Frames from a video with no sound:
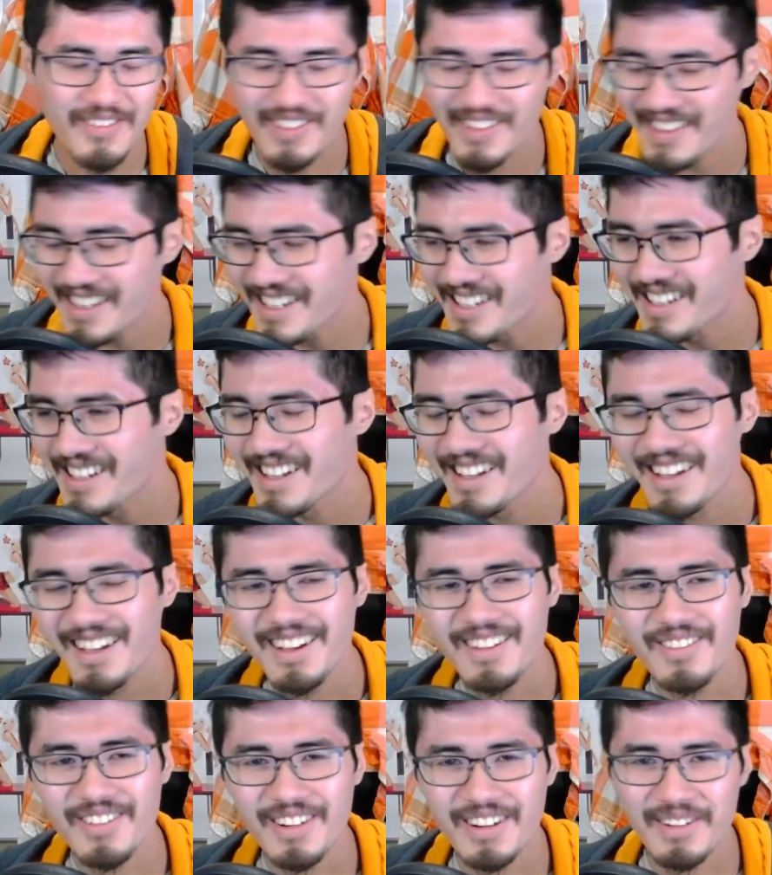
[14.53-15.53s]
for the,
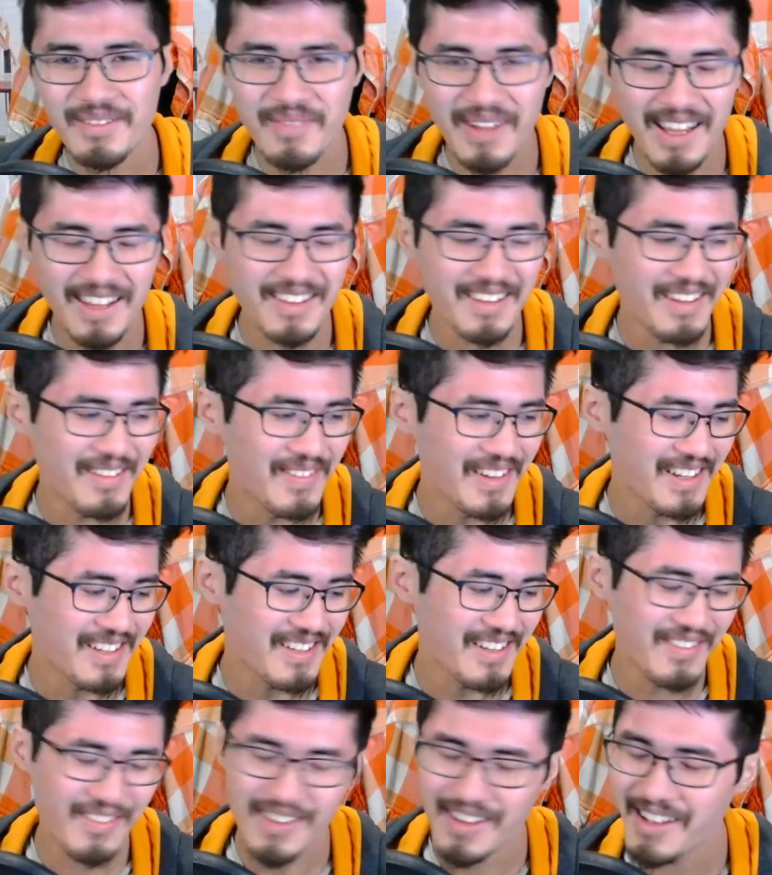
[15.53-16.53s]
for KoMETA
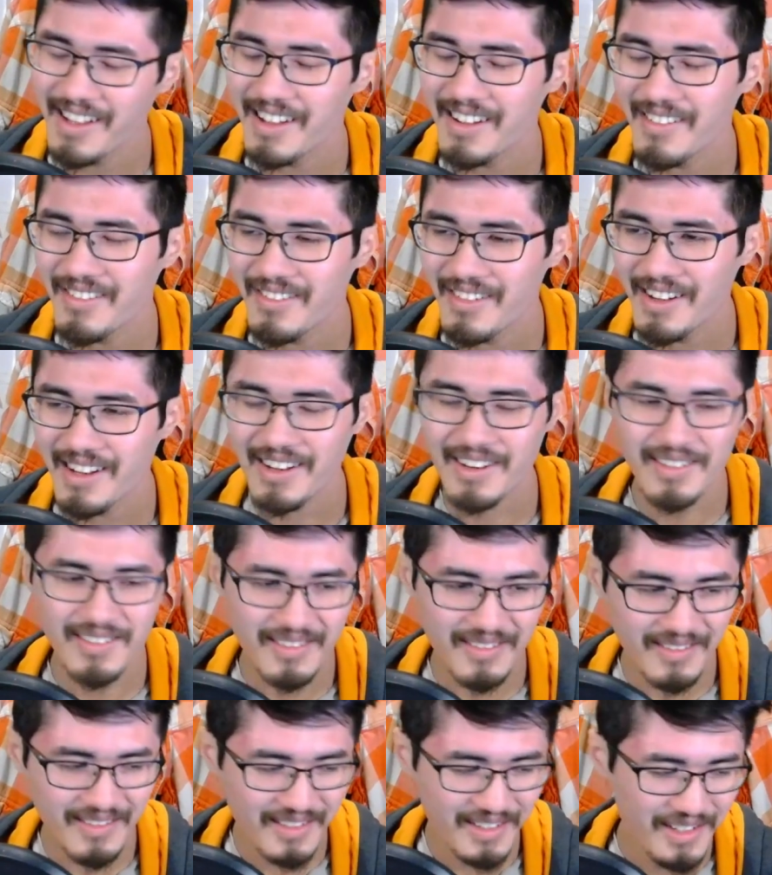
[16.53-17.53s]
because I really want
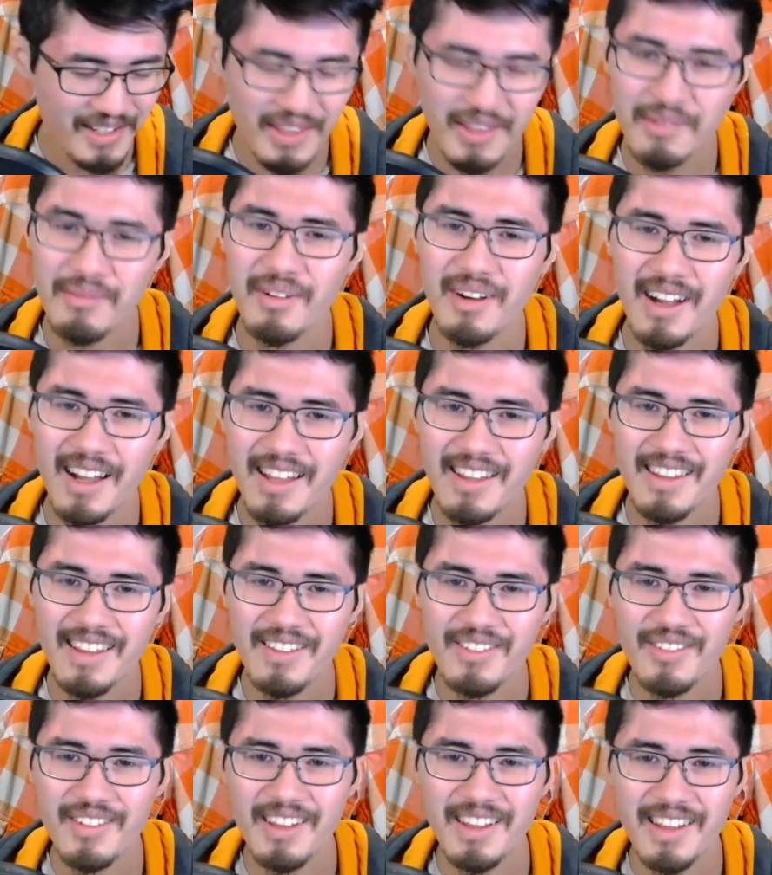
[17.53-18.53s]
to cheer them on.
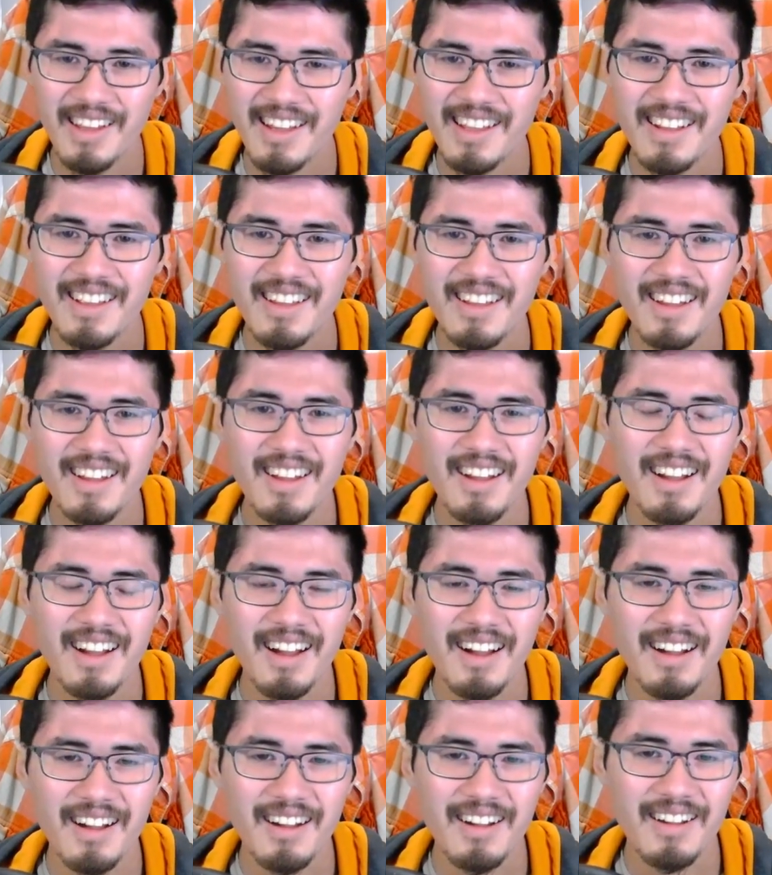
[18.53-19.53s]
That's really it.
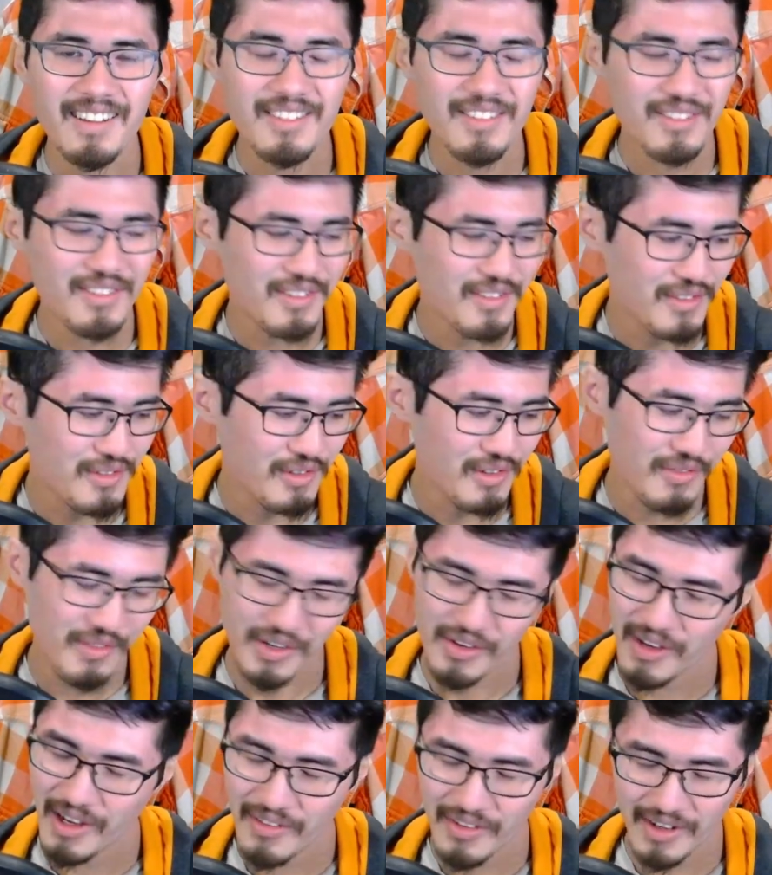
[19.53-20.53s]
Uh, so just a short
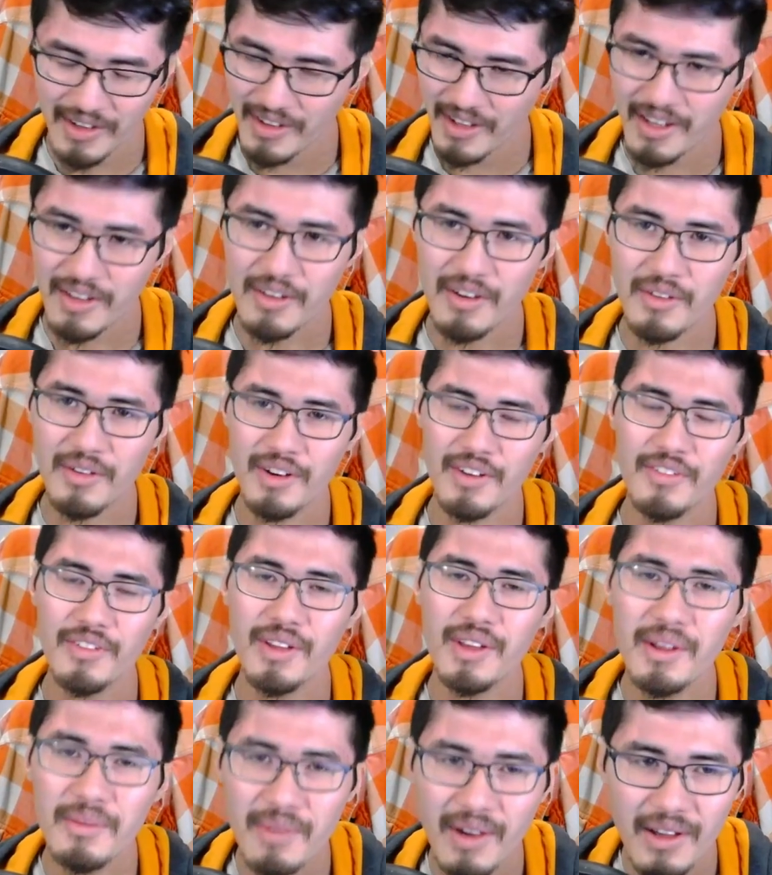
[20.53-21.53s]
video how I, I want to
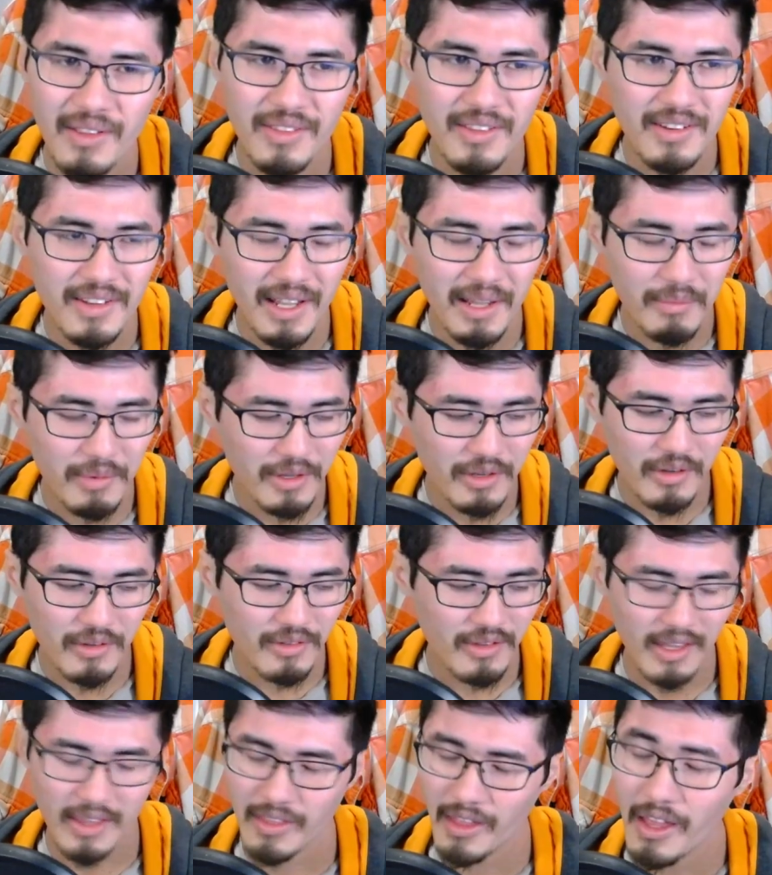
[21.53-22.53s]
feel about the
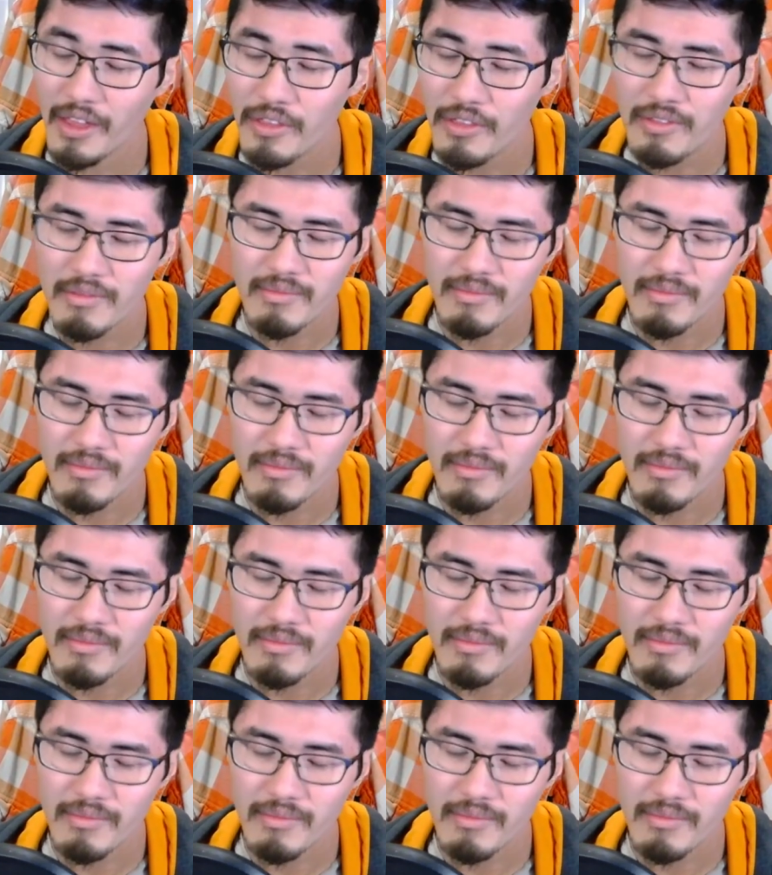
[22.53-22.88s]
debuts. They,